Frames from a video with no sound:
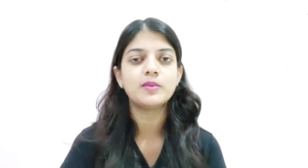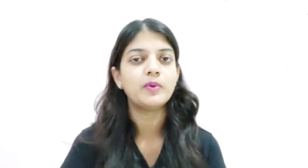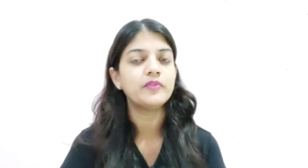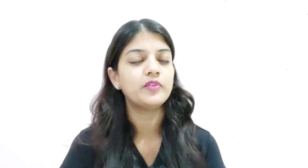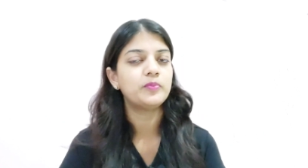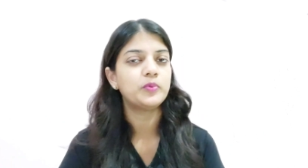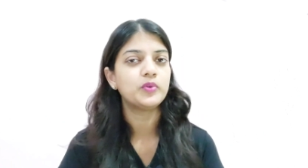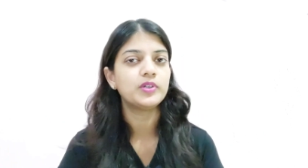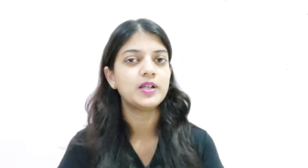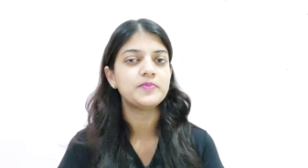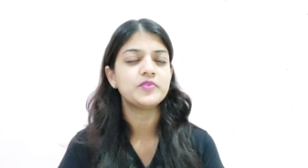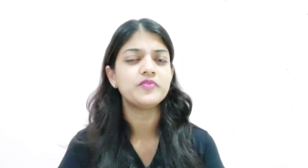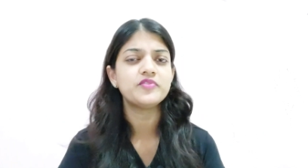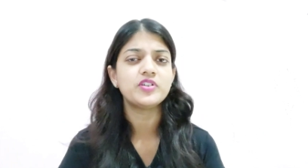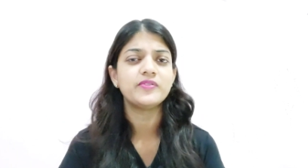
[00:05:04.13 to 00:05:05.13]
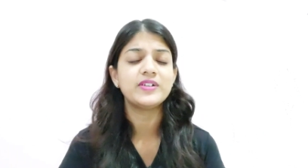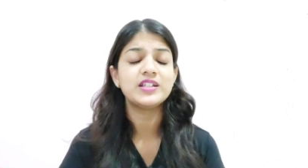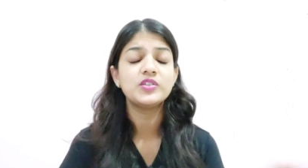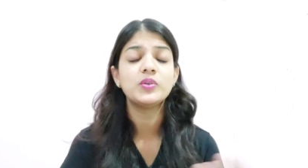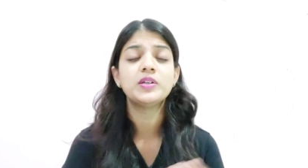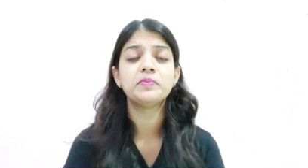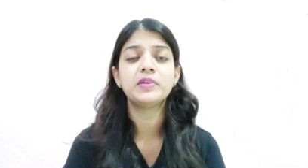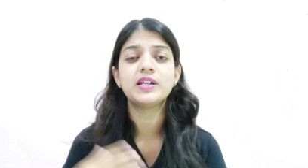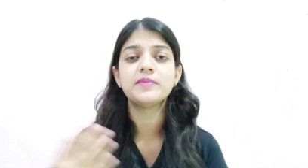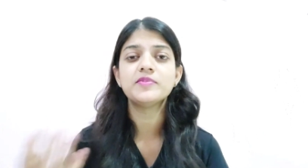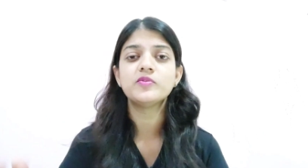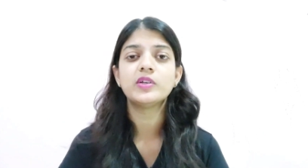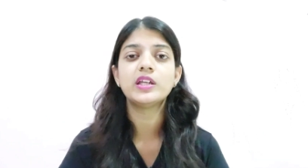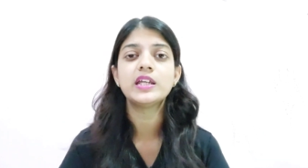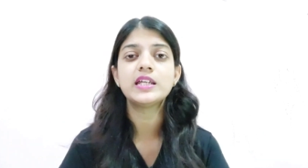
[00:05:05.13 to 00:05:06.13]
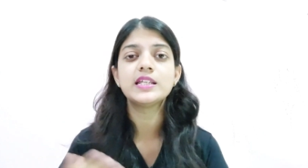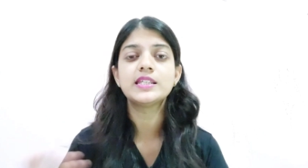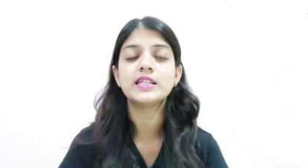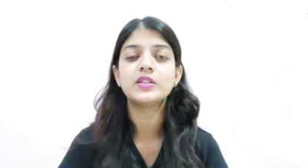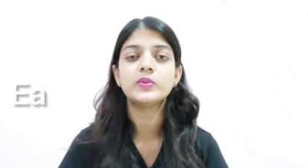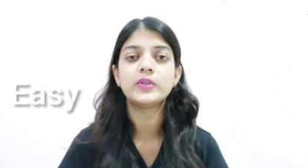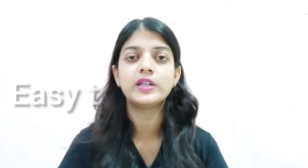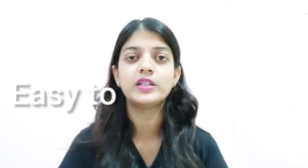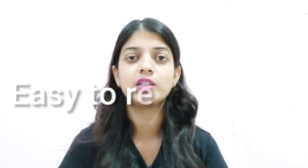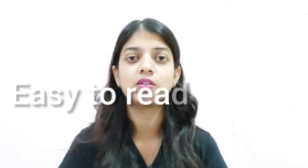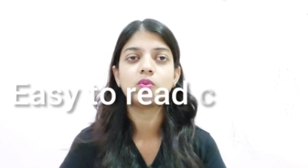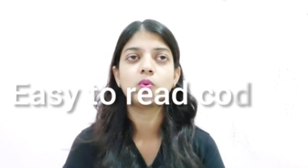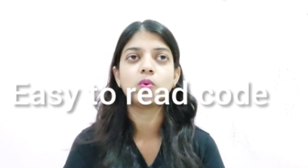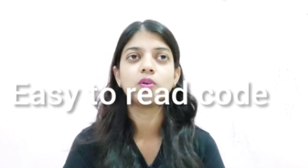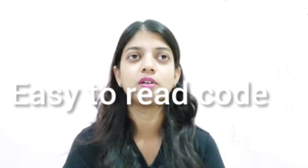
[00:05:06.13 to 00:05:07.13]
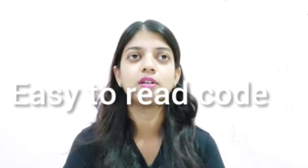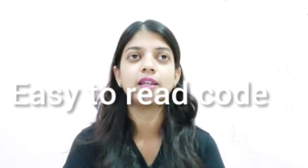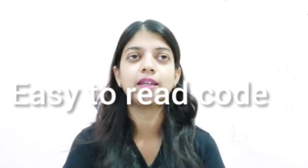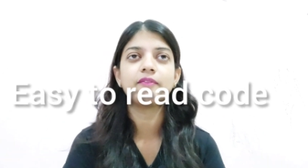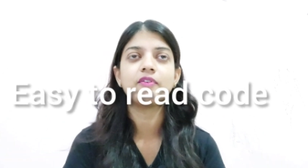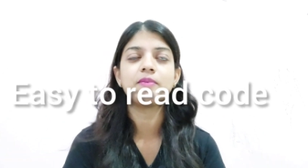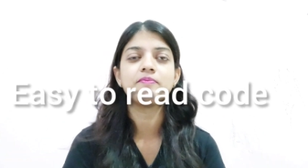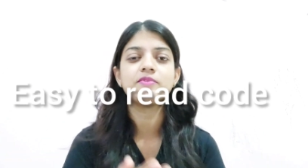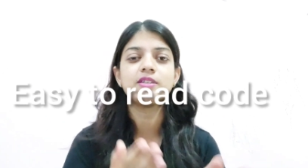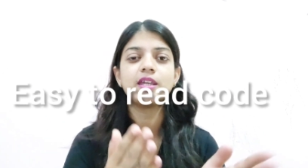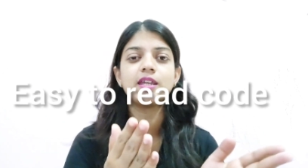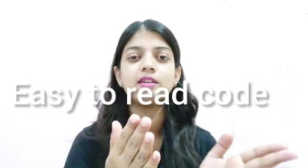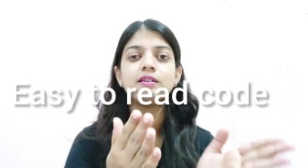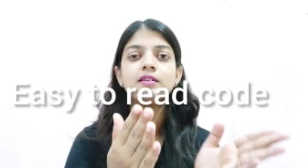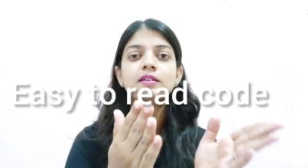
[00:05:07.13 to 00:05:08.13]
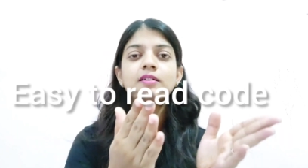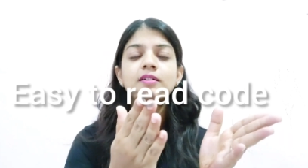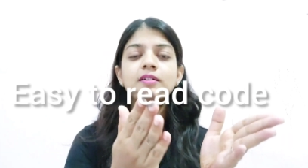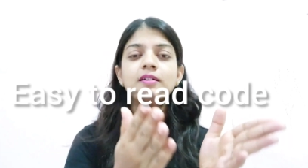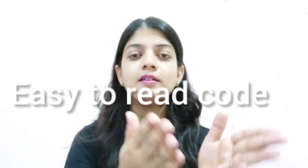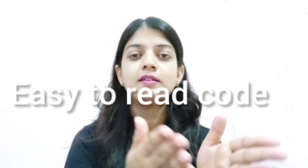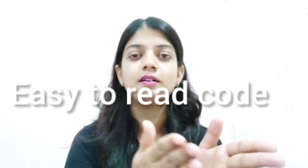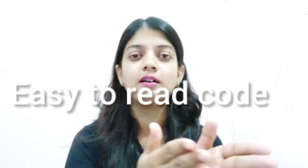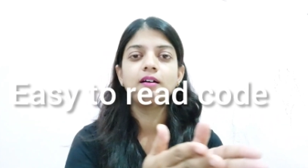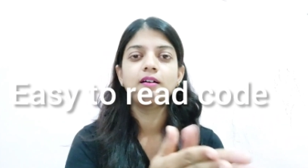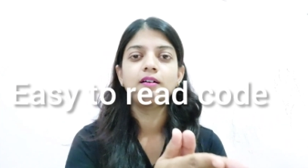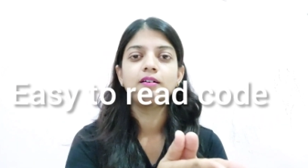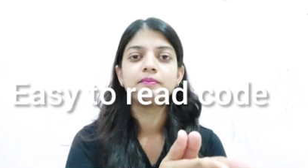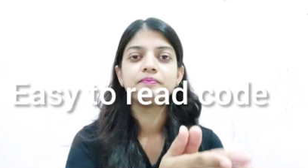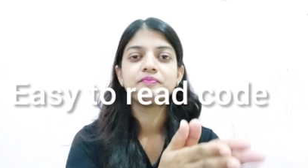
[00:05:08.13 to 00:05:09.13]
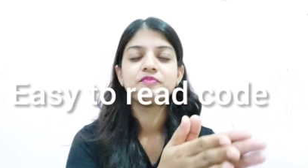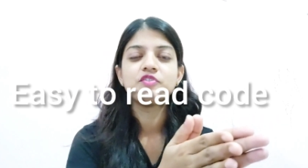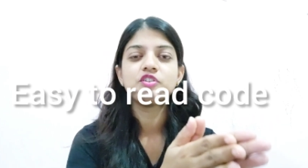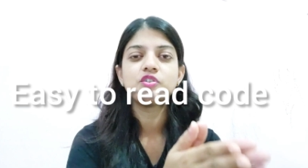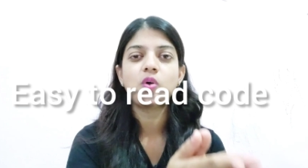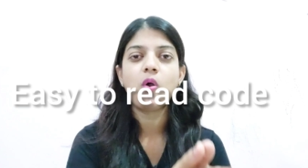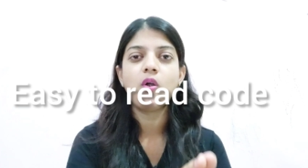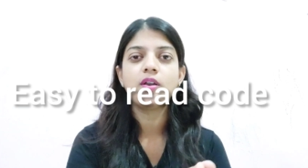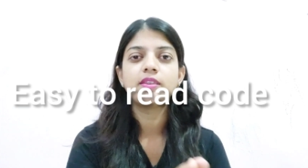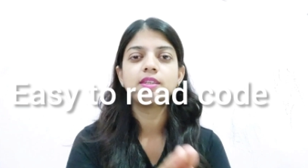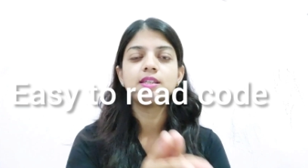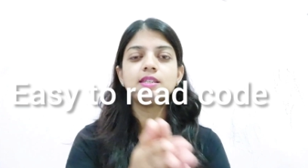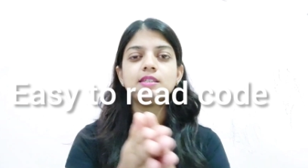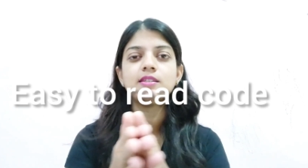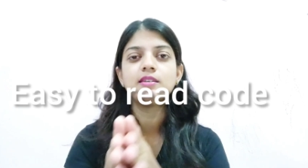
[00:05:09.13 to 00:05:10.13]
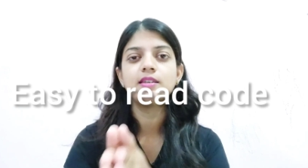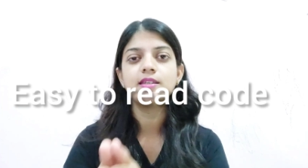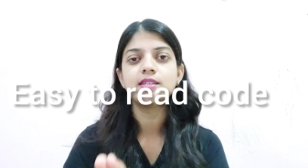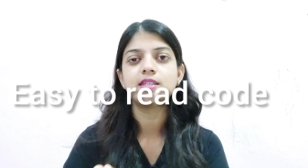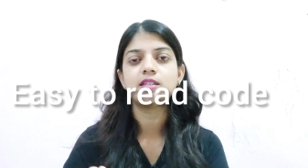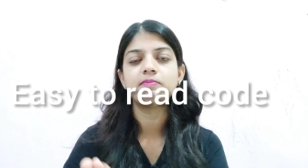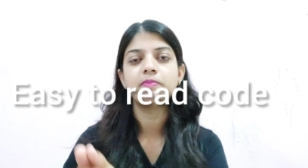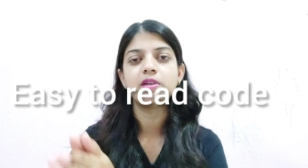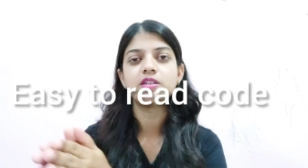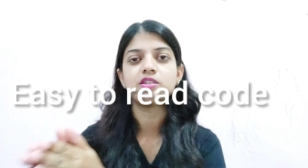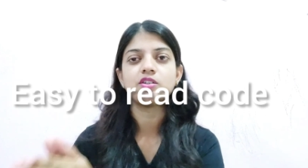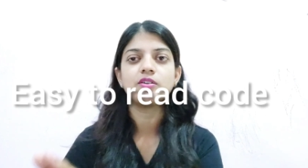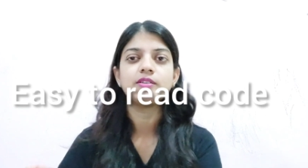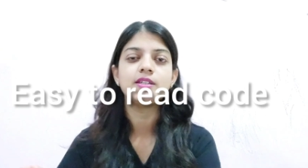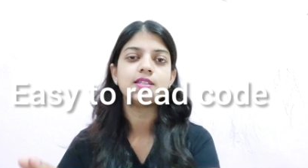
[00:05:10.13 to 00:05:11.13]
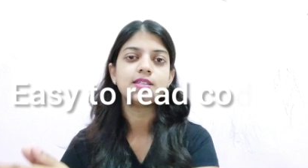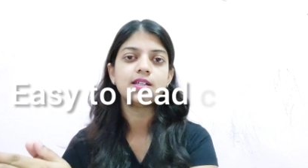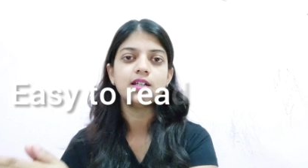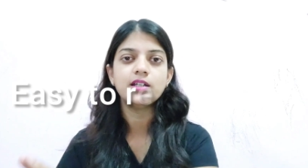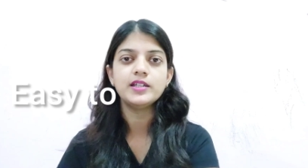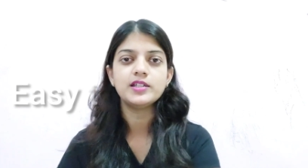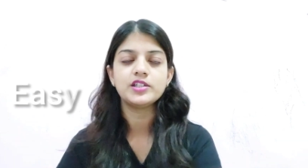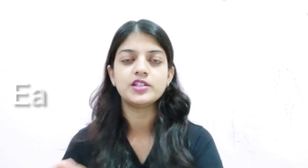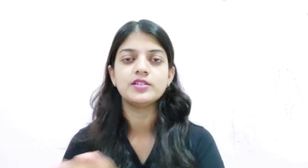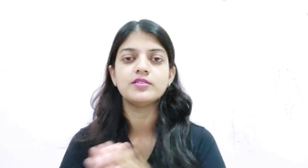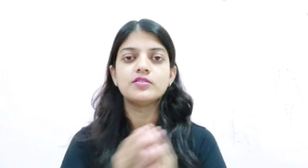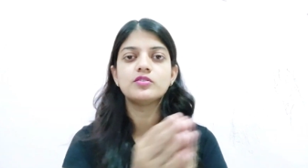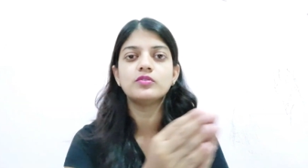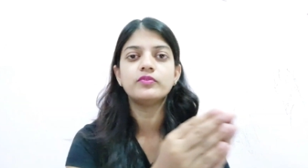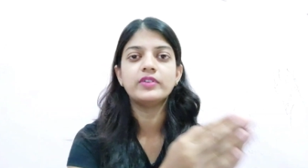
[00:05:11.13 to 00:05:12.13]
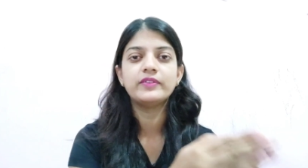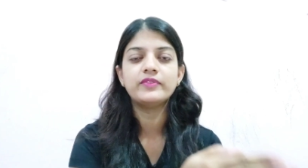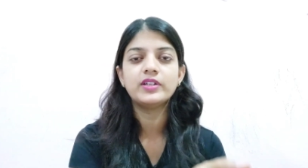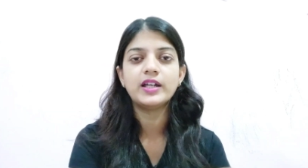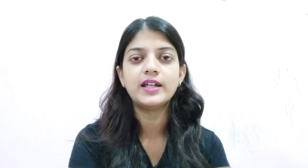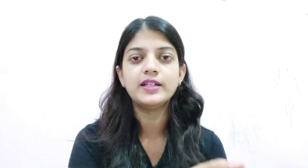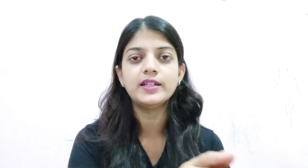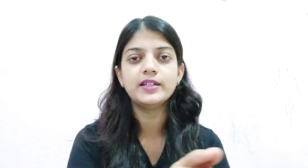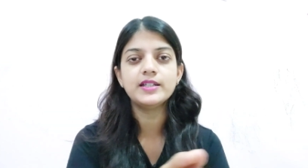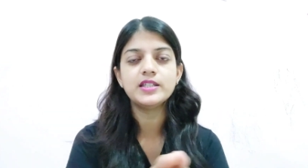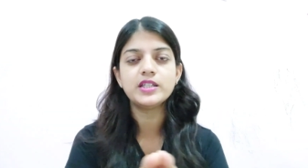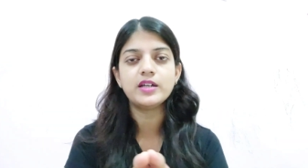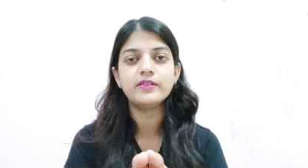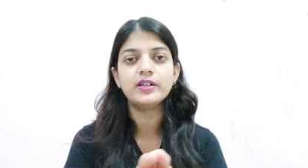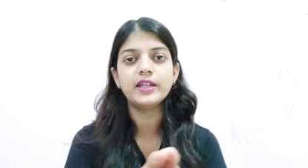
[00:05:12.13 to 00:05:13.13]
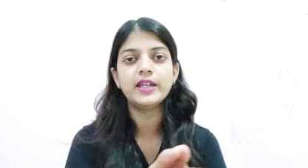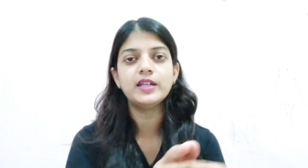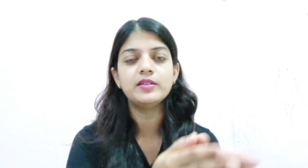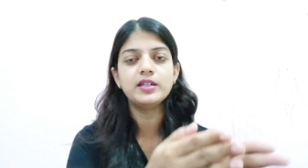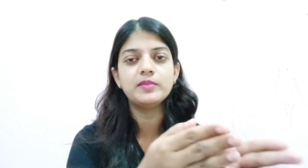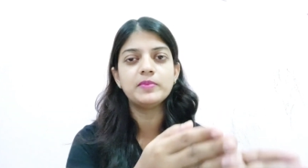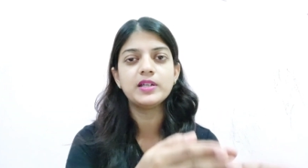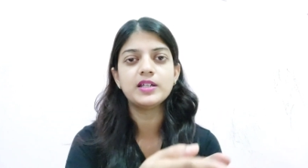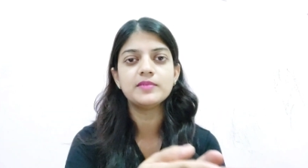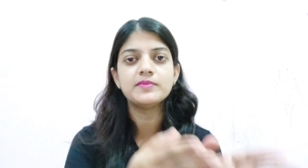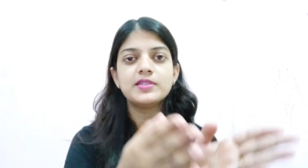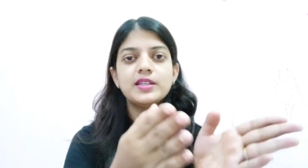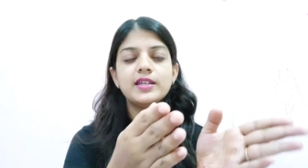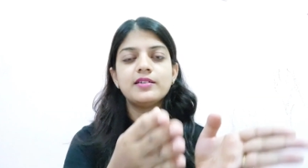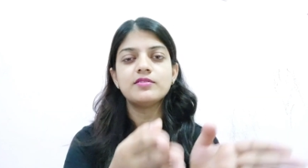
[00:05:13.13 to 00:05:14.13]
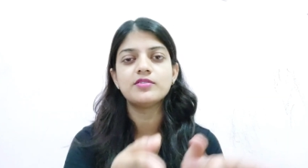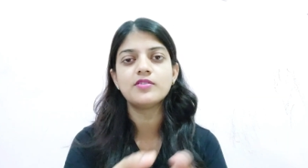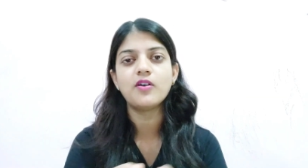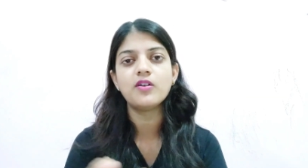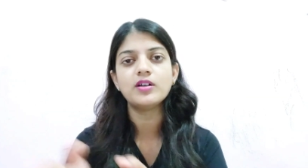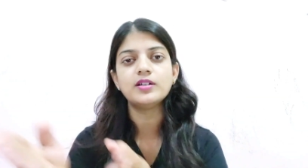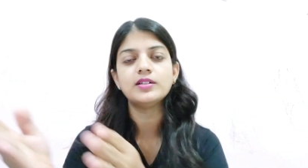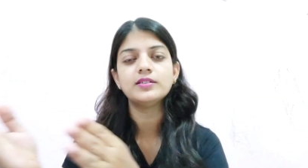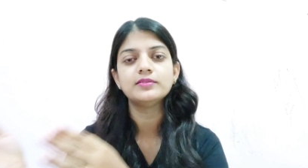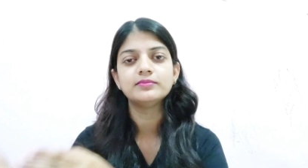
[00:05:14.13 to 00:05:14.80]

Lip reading: some of the programs of Java 8, so it becomes very easy to read the code. Like I'm saying, sort this list based on this condition. So when we write it in Java 8, it becomes like sort